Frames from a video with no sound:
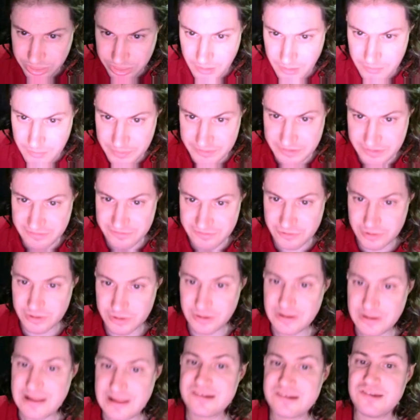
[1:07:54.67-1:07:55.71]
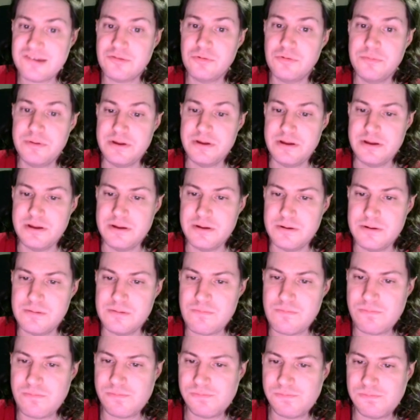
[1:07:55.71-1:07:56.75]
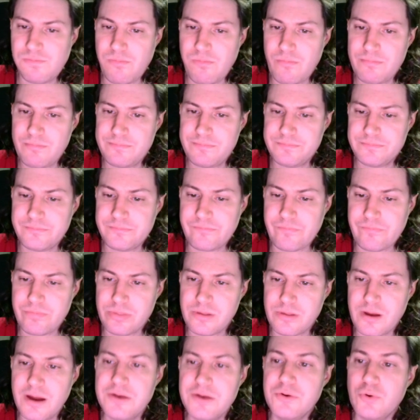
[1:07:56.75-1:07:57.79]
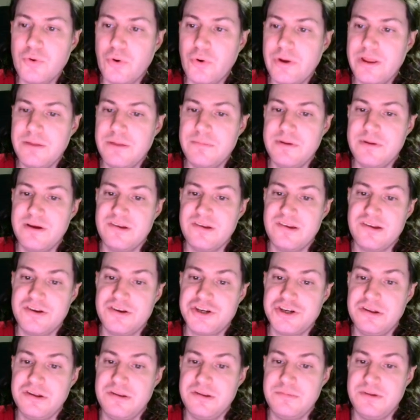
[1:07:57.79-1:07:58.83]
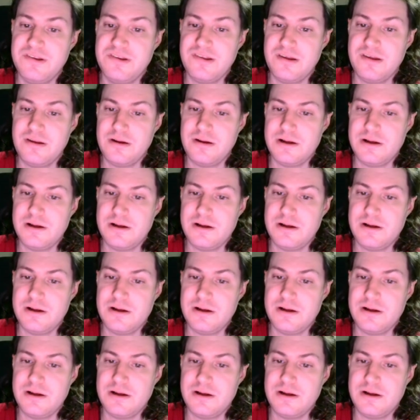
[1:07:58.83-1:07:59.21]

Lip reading: but the vertical axis would be annoying because essentially it means that